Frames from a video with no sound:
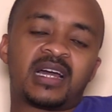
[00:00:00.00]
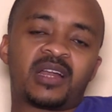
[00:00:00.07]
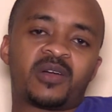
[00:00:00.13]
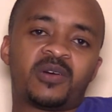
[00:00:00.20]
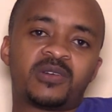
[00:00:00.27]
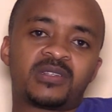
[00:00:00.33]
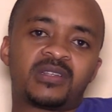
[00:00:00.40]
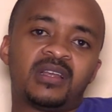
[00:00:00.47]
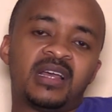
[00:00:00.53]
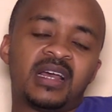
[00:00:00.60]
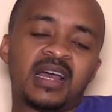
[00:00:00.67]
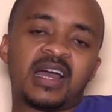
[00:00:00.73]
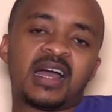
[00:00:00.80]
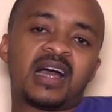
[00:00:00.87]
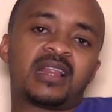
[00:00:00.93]
cause
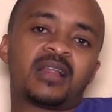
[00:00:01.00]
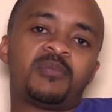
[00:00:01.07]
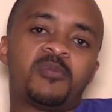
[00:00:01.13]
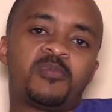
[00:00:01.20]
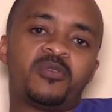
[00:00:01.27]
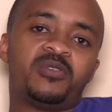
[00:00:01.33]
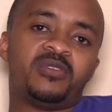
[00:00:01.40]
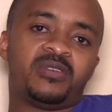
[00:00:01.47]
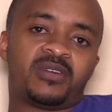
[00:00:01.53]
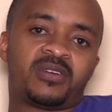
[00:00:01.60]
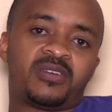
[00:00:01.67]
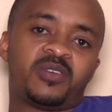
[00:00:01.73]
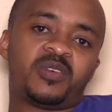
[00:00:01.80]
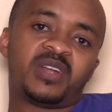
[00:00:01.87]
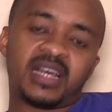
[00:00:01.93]
other people who do not
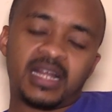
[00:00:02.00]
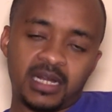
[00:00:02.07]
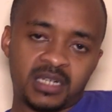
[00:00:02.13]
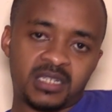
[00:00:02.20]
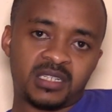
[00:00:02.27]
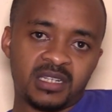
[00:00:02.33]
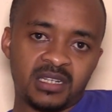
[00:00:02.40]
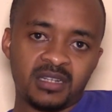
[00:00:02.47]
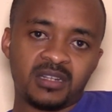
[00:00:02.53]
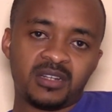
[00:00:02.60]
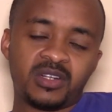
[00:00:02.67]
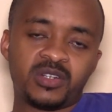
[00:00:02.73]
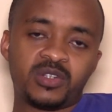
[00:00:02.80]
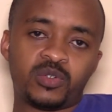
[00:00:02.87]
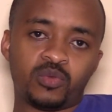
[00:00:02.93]
know directly
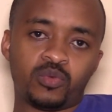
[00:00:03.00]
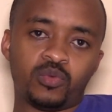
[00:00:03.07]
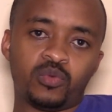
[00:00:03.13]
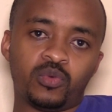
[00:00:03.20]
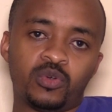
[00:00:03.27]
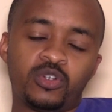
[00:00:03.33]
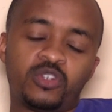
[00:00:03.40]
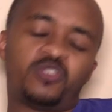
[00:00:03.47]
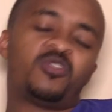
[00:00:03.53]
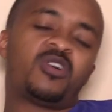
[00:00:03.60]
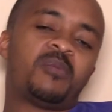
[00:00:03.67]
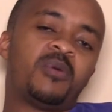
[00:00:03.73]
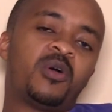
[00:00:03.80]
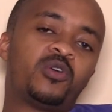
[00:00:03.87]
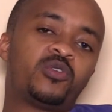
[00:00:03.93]
to know
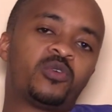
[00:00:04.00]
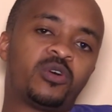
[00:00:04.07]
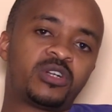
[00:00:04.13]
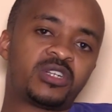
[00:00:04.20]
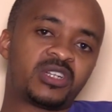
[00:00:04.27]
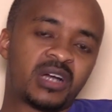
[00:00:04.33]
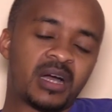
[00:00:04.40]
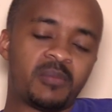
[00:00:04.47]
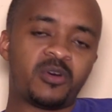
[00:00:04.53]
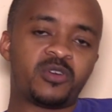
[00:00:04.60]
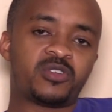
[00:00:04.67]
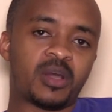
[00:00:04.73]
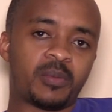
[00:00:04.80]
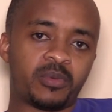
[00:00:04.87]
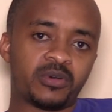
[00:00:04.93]

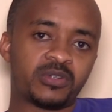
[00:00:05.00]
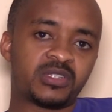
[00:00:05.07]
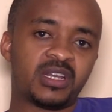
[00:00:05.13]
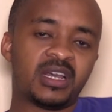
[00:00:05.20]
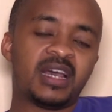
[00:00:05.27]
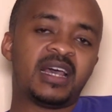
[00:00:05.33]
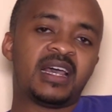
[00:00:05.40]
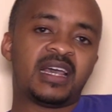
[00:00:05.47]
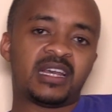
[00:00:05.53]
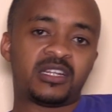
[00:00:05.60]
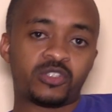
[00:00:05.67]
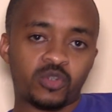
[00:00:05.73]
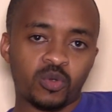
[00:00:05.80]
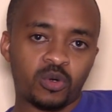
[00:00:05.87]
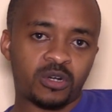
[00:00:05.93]
about your post,
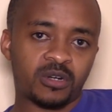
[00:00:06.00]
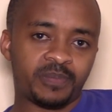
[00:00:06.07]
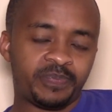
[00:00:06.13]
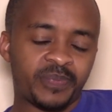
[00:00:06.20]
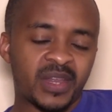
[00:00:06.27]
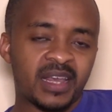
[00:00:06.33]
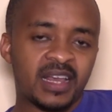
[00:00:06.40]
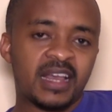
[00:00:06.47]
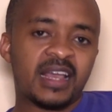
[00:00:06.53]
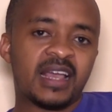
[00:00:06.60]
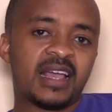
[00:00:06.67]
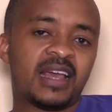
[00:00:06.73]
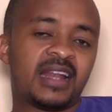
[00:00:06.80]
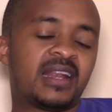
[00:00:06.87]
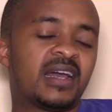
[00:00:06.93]
and so on.
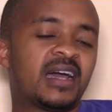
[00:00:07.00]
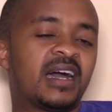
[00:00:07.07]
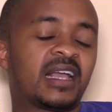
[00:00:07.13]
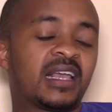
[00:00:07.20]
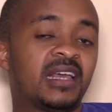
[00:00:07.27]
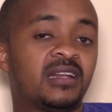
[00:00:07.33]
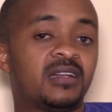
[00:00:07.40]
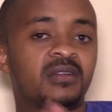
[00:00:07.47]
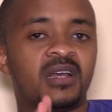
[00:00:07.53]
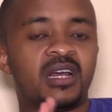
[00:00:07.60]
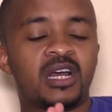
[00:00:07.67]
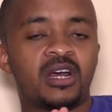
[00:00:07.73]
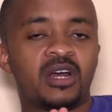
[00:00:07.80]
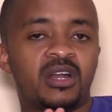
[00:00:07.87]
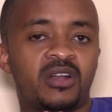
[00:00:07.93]
And again,
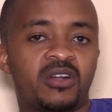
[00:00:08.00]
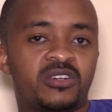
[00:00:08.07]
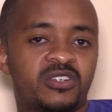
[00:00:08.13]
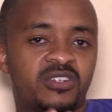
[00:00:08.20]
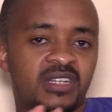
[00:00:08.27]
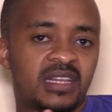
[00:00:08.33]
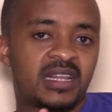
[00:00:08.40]
not only